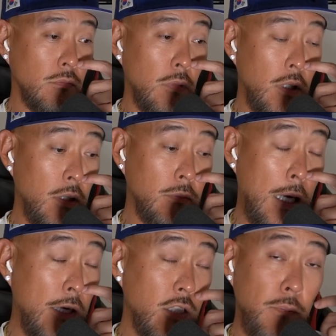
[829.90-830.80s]
Bruh,
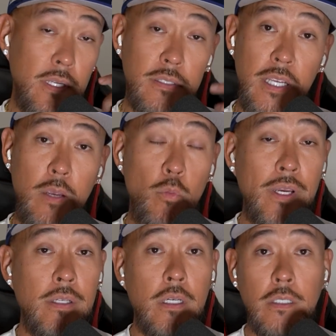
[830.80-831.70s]
I used to be the same
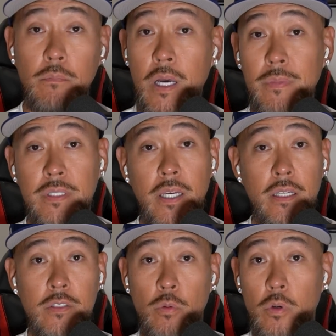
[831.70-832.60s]
way, dog. But I'm going to tell you
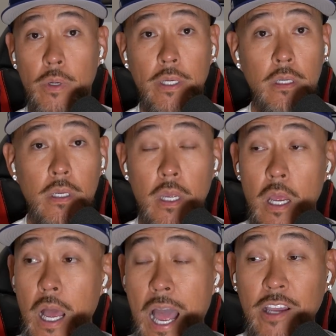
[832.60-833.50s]
this real quick.
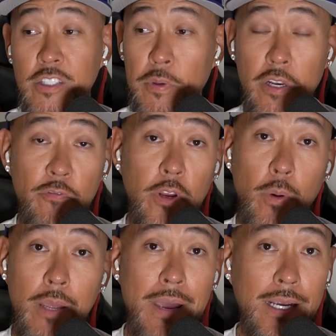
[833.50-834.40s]
I used to be on the
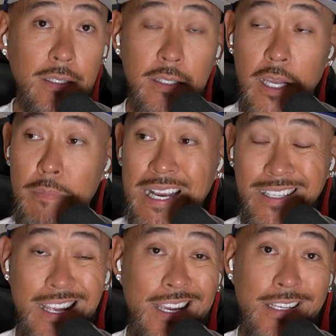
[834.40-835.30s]
freeway back in the day, back
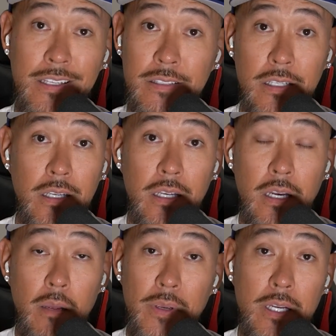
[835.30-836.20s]
in the 80s.
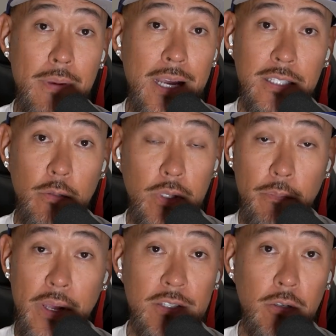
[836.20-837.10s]
I'd be in the backseat with a
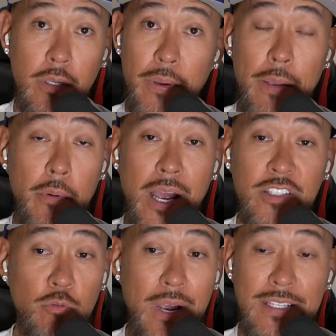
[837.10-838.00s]
pencil and a paper. I
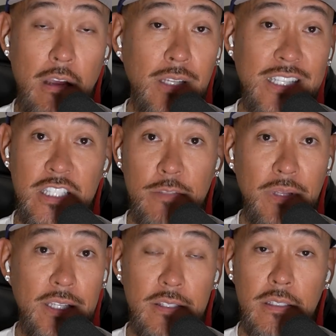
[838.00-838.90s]
used to write down license
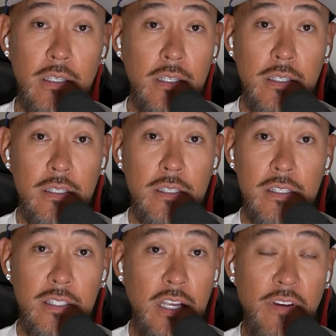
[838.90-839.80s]
plates.
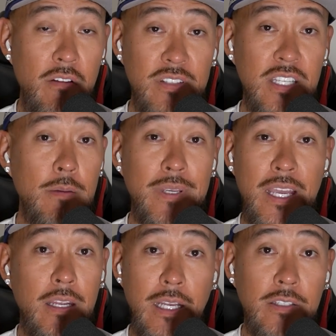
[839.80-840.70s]
See if I ever see him
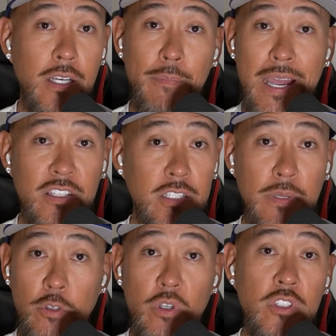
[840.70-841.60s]
again, like a dumbass, just
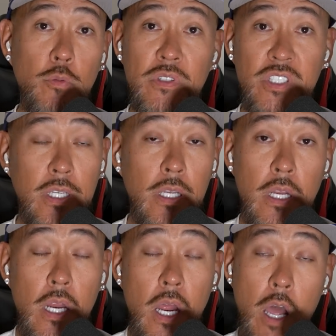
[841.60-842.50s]
be doing stupid shit.
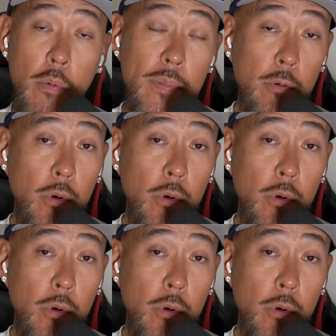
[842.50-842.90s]
I'm going to be